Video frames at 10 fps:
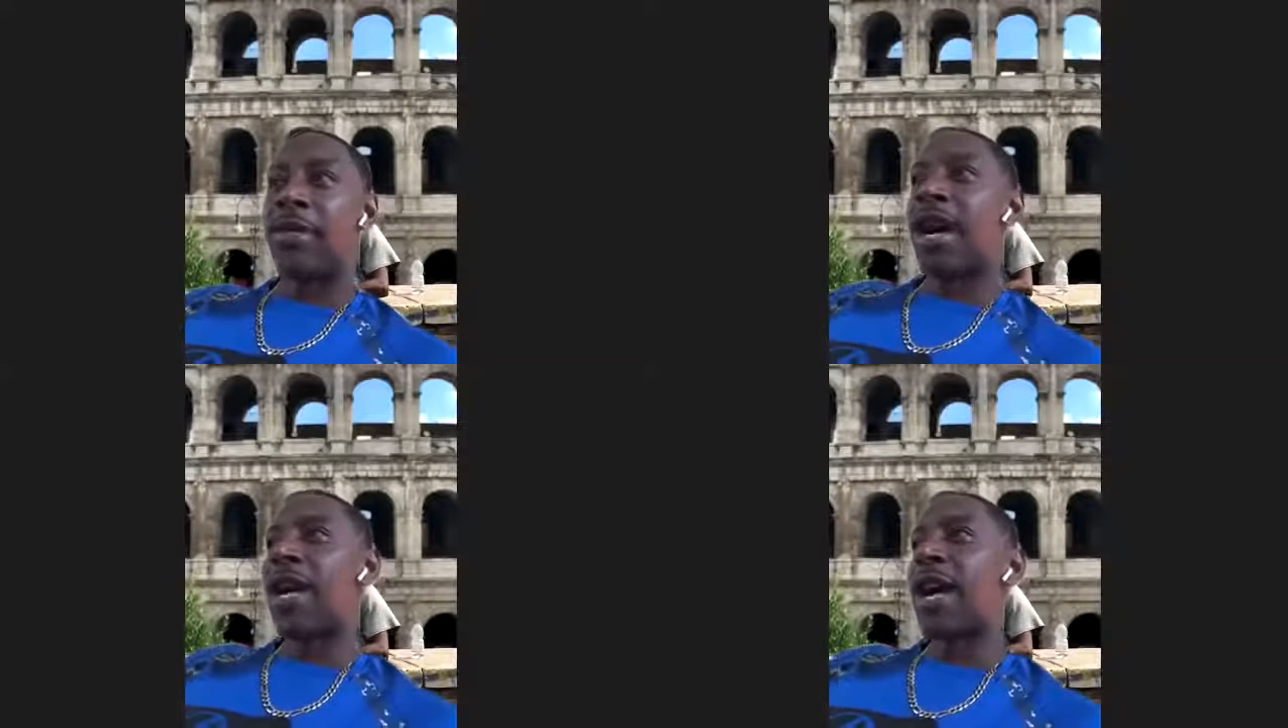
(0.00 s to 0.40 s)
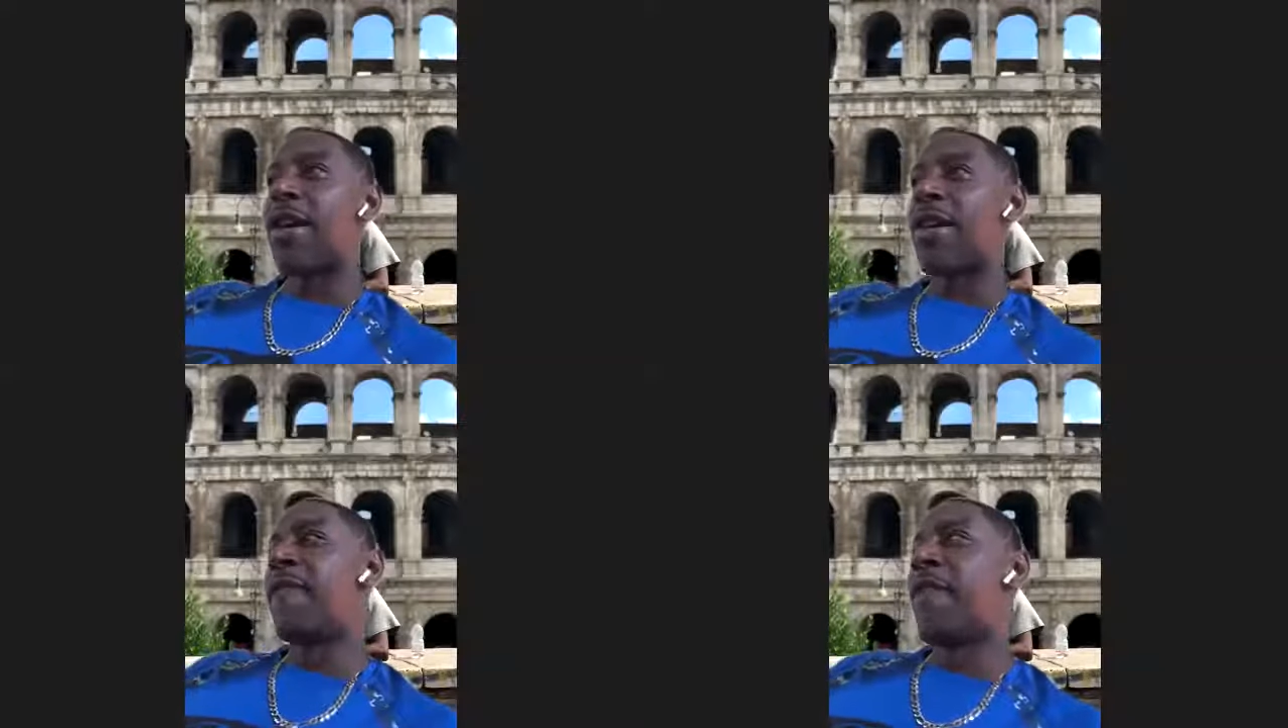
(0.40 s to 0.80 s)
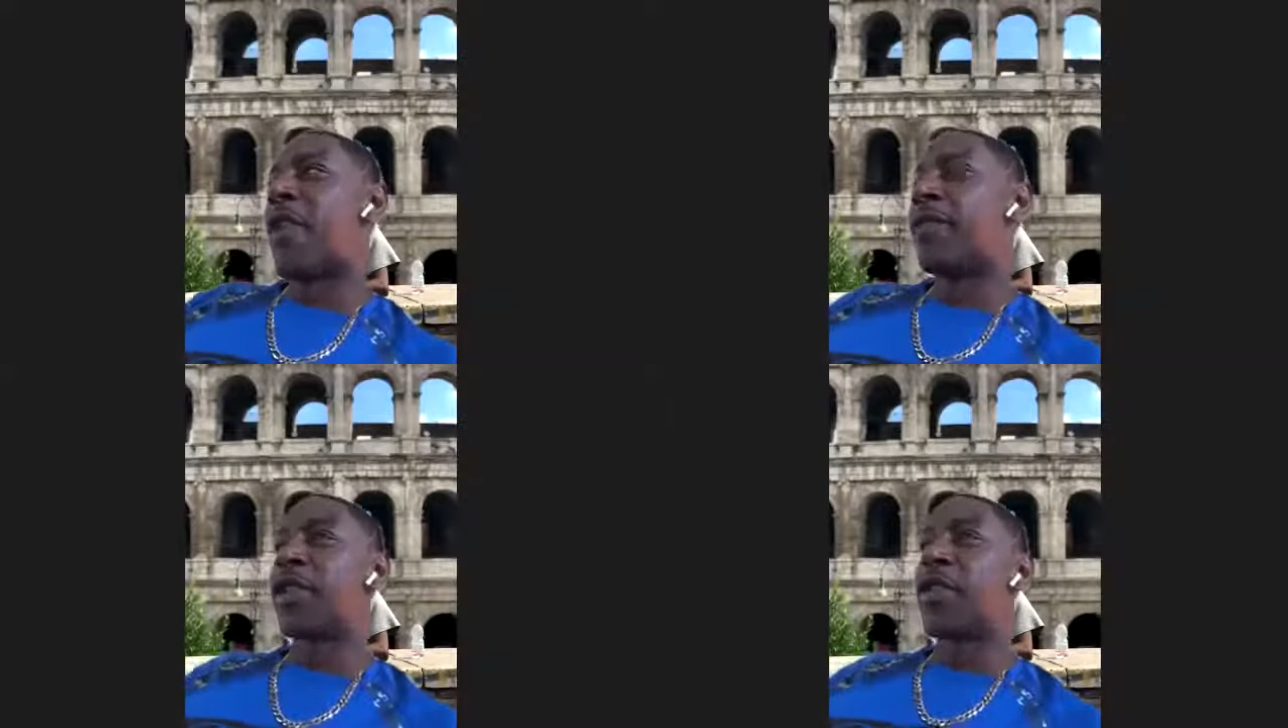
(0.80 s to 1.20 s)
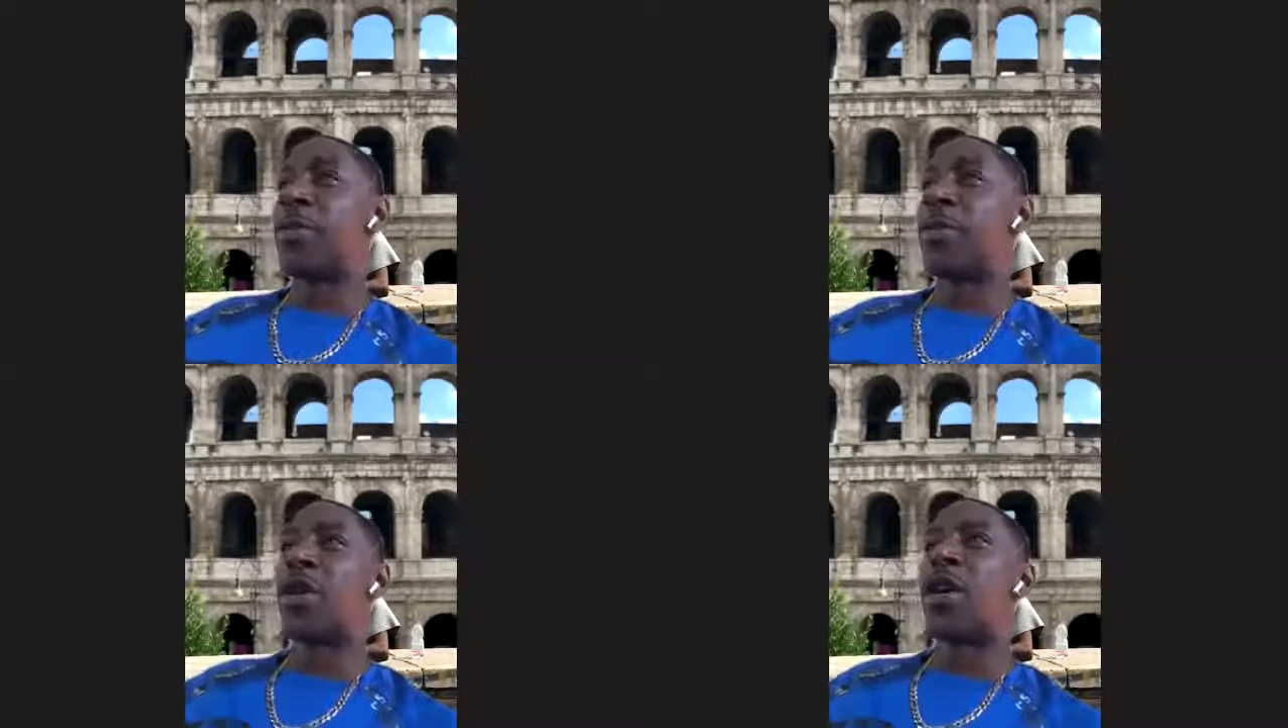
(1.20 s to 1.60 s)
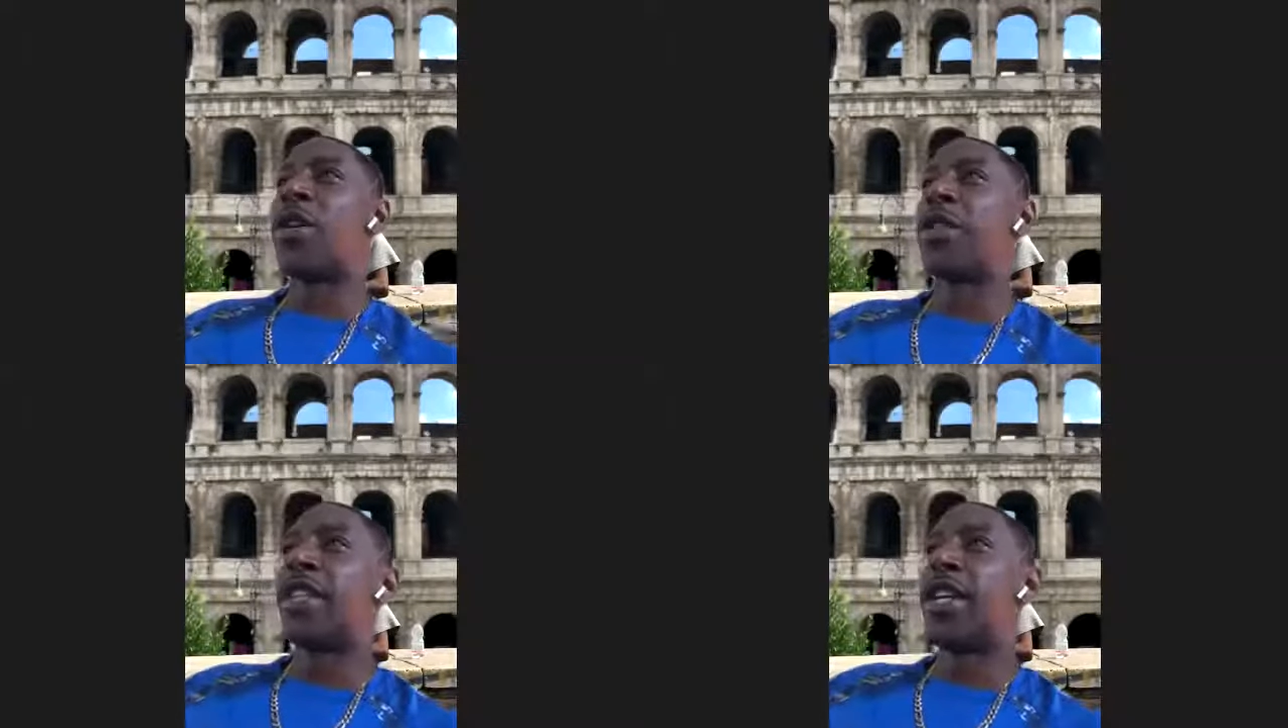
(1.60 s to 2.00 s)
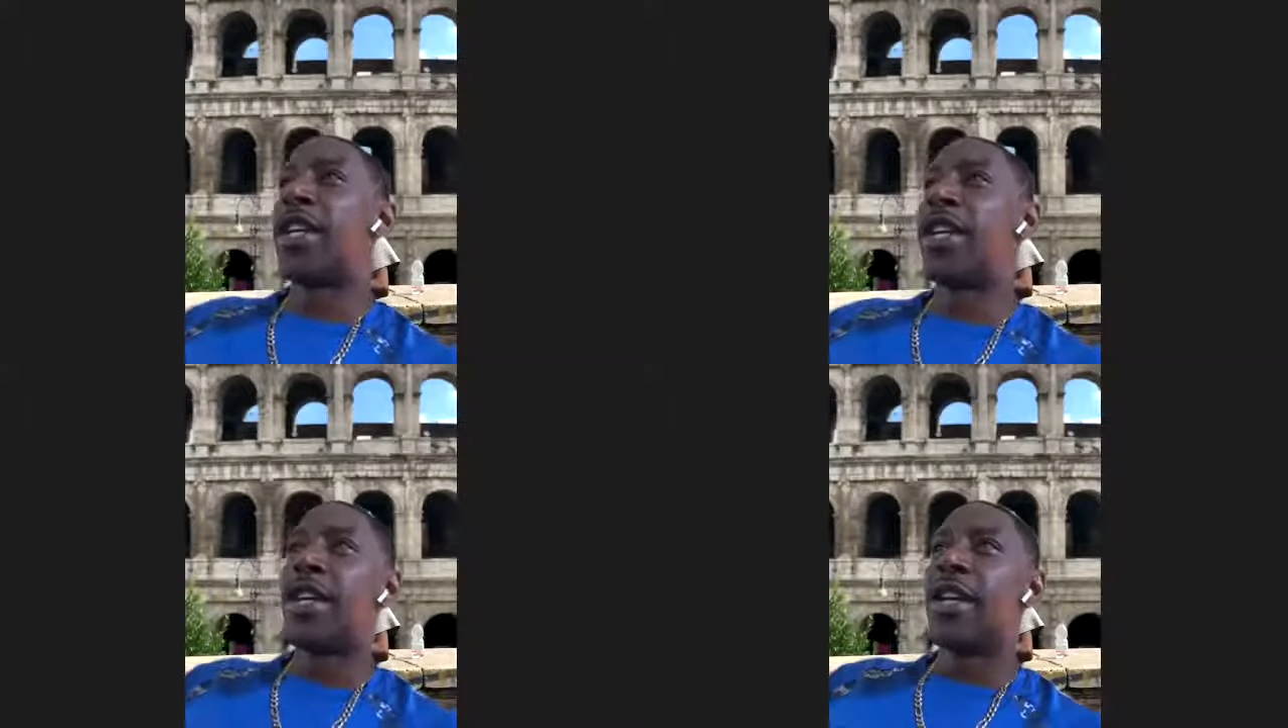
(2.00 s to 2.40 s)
I got involved in cryptocurrency